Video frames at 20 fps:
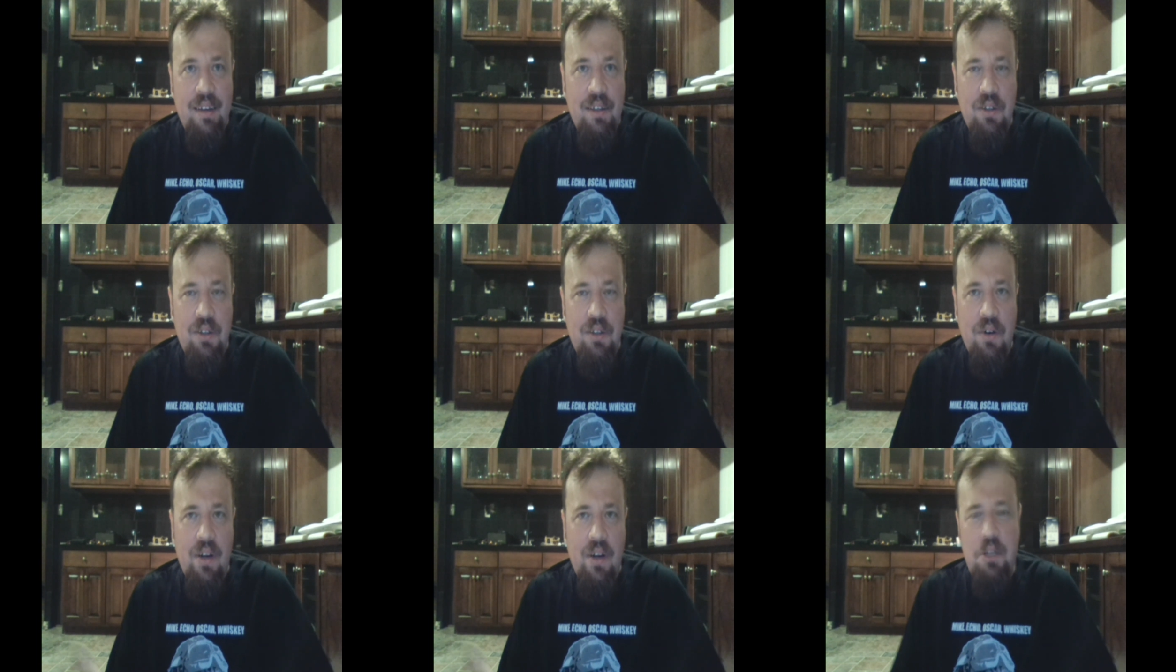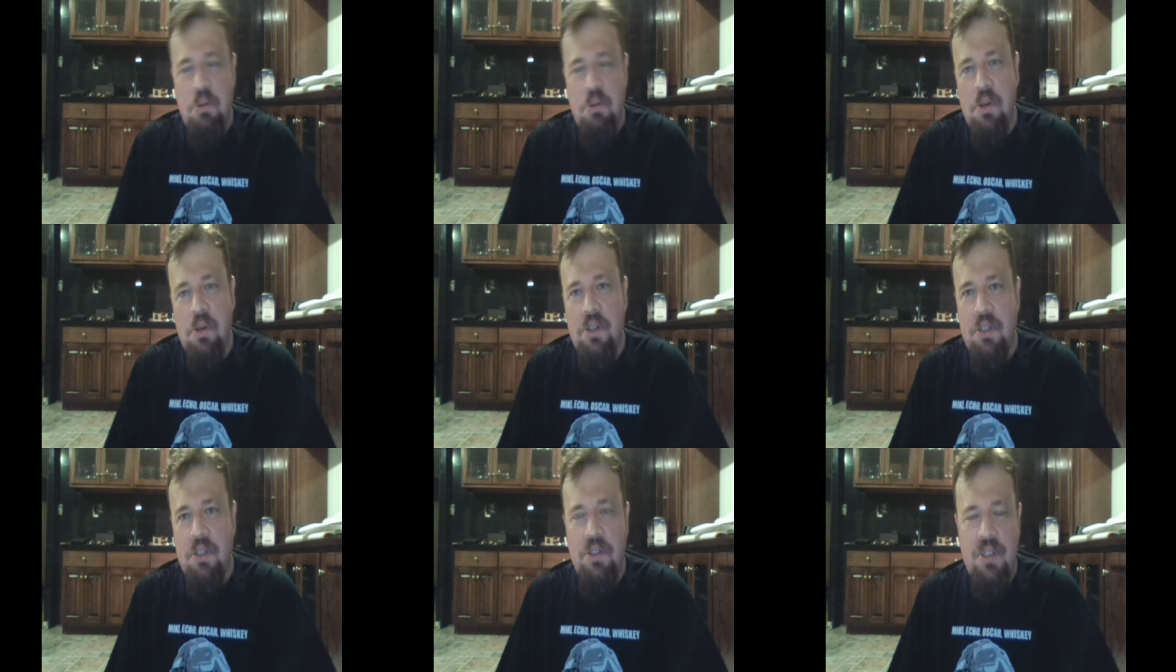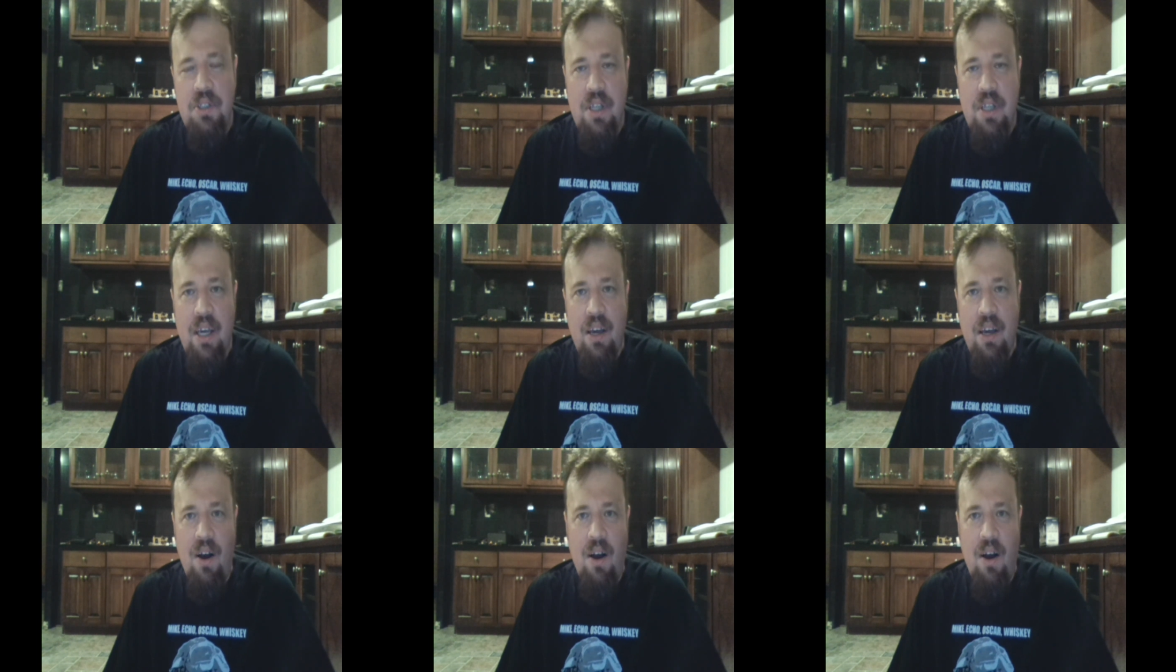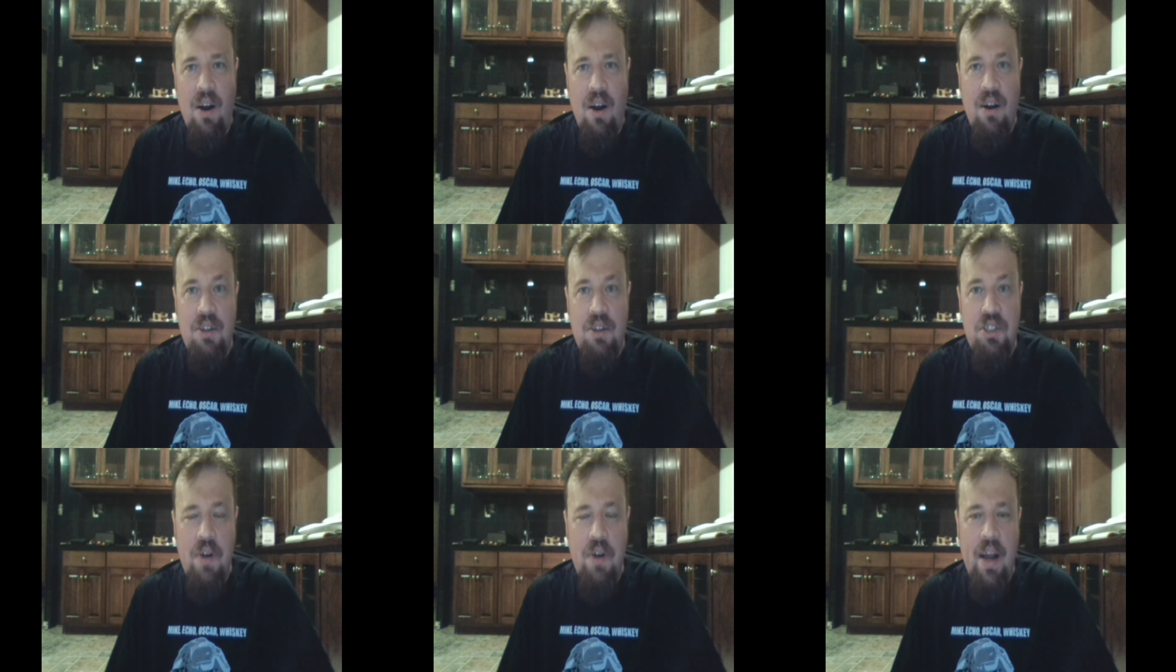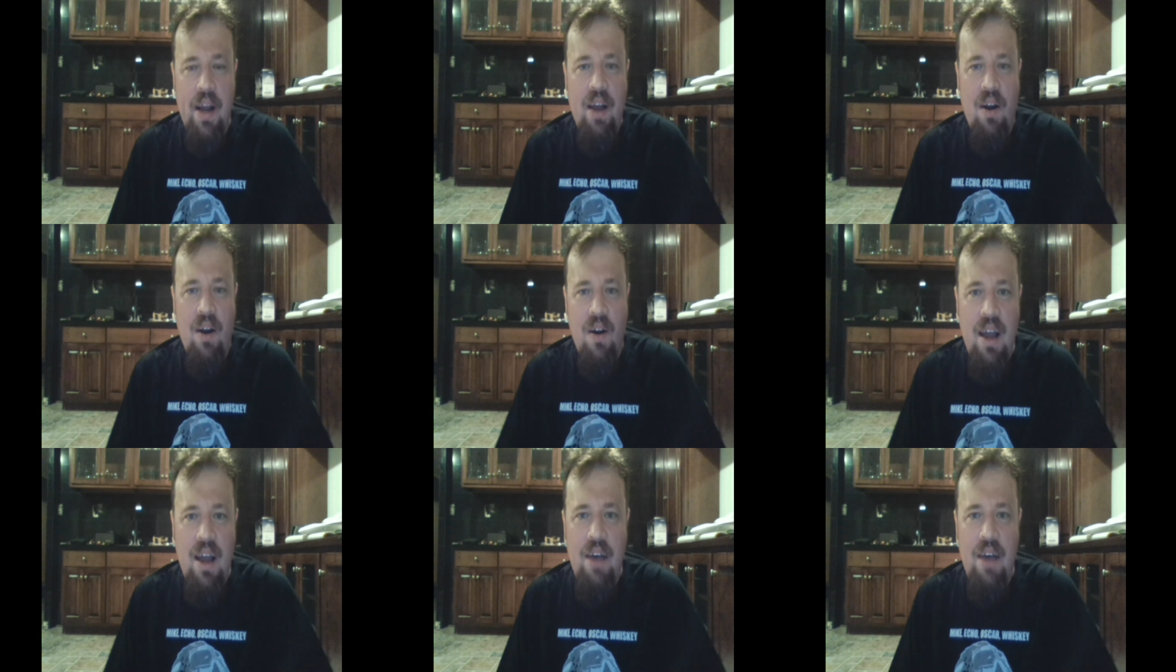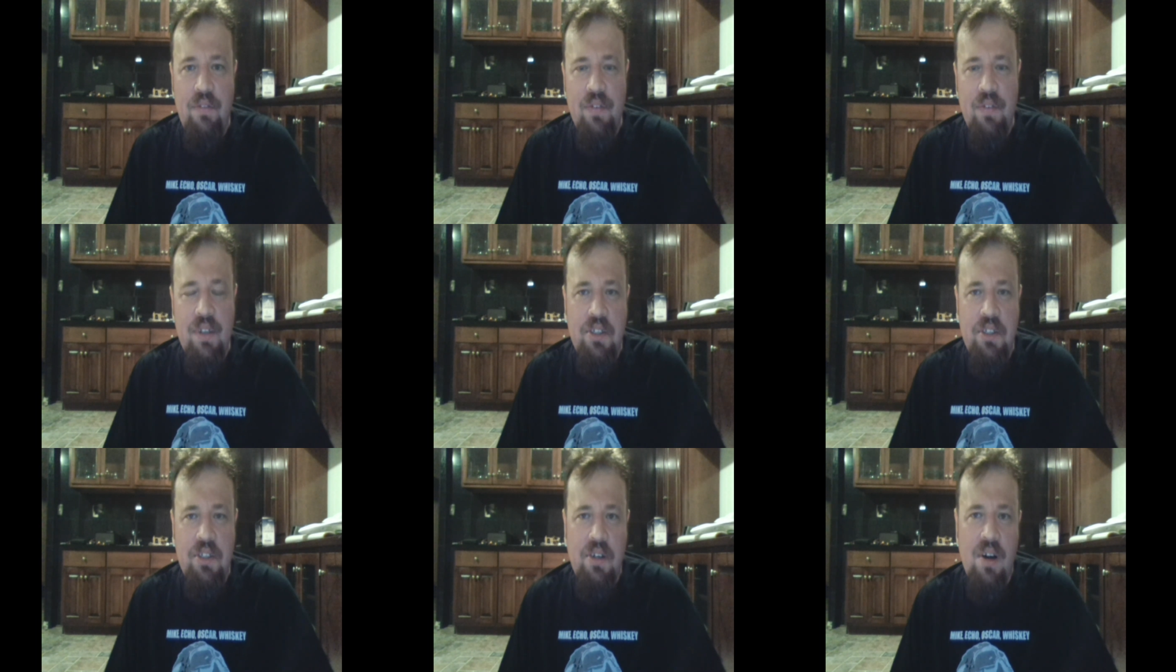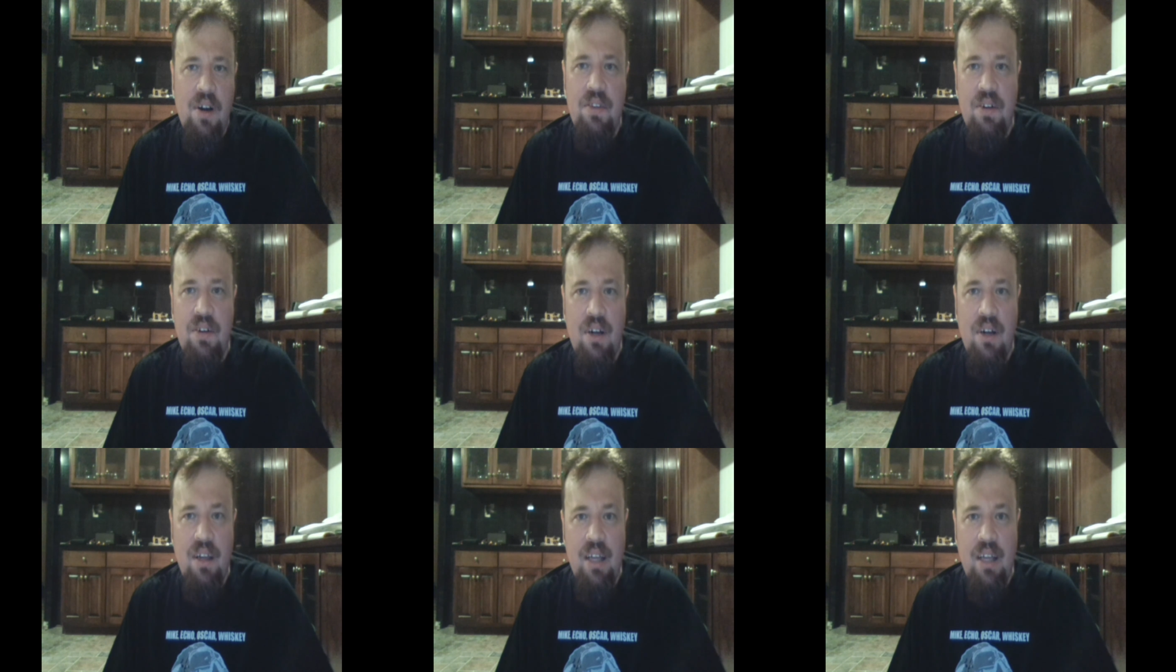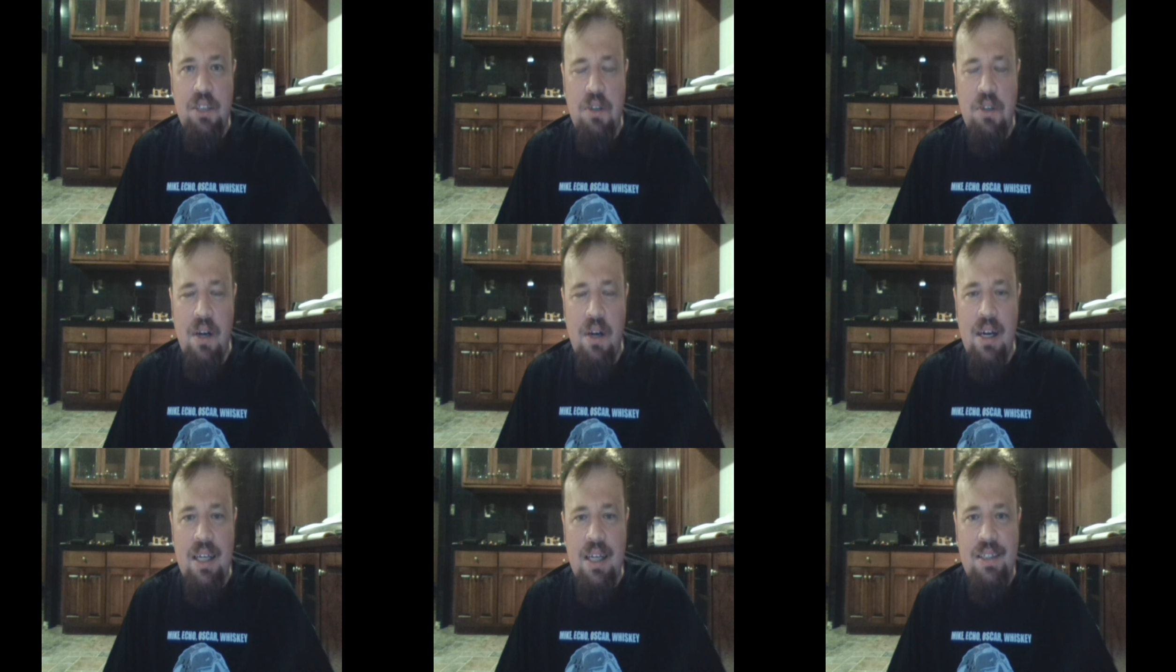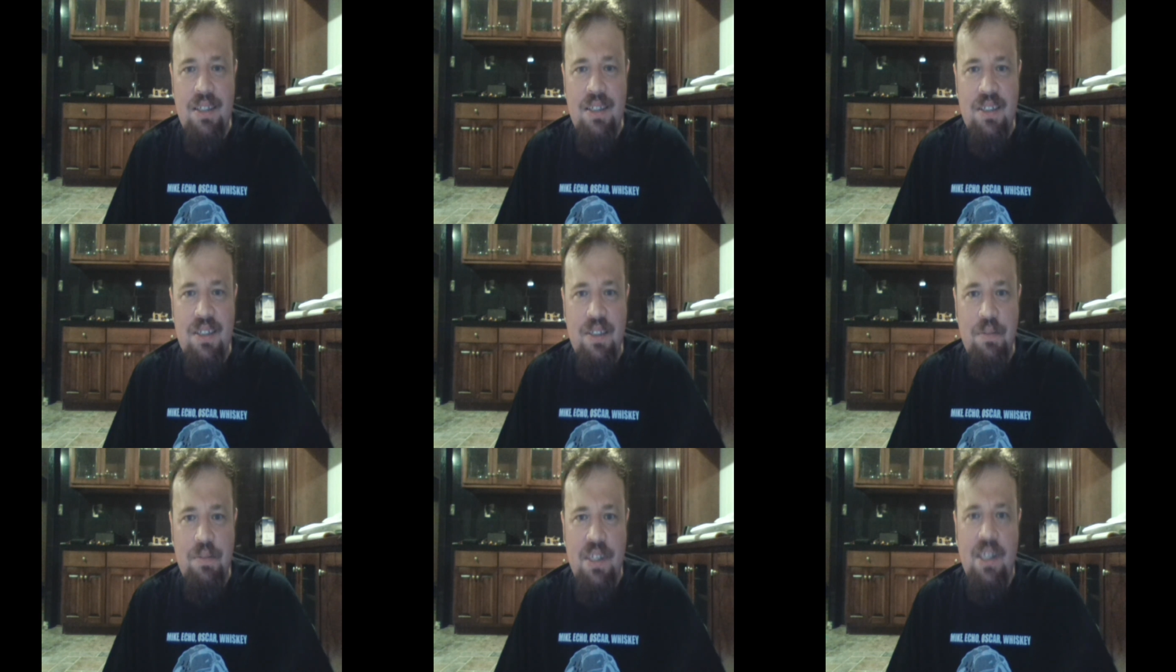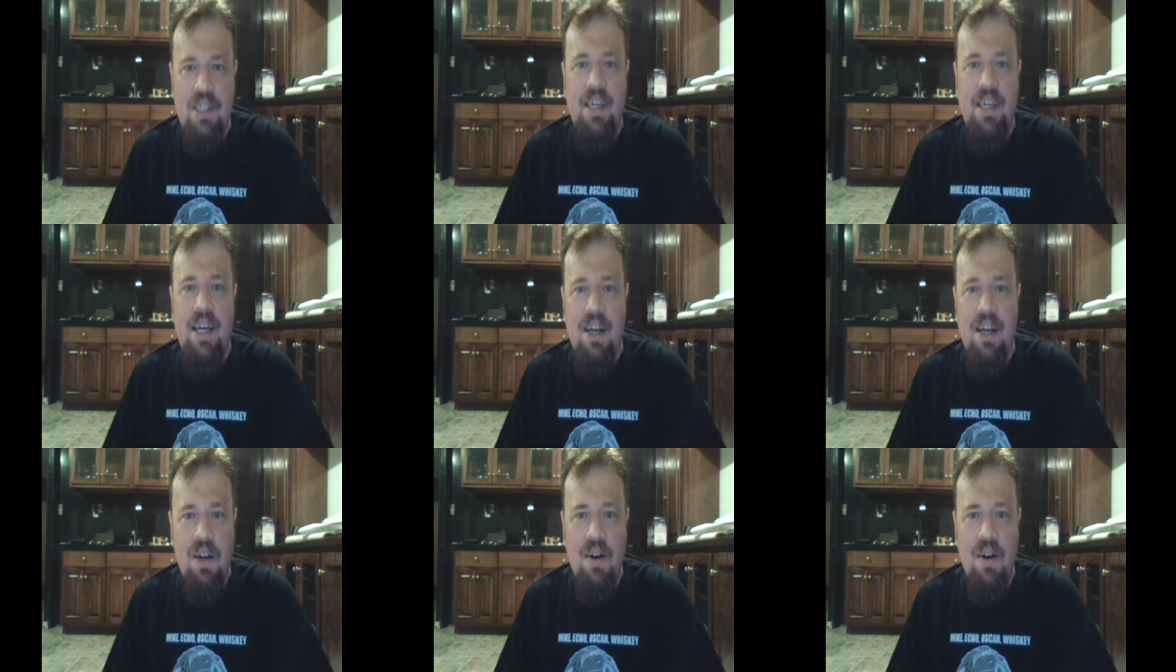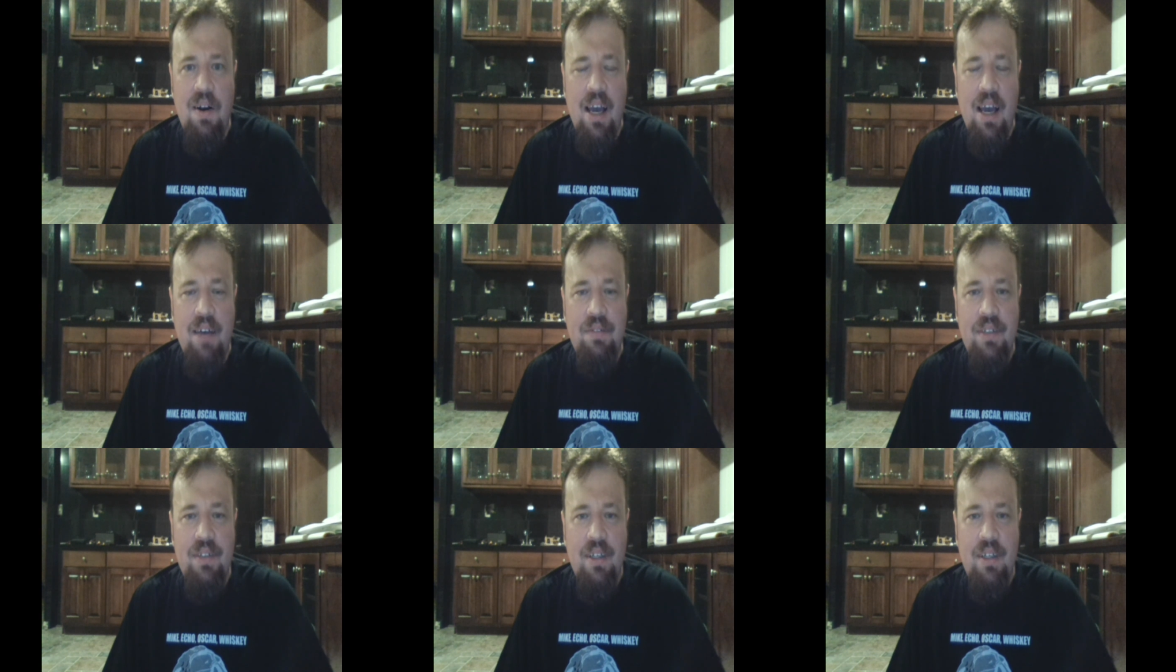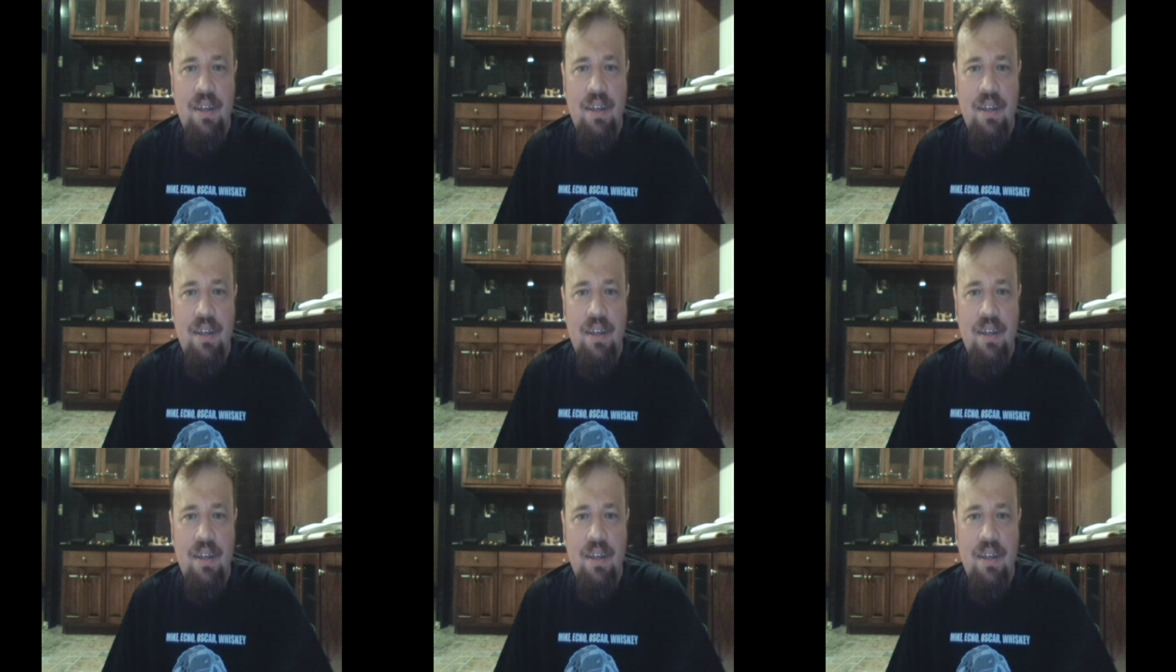you're introducing our stray RF into your other electronic systems in the aircraft.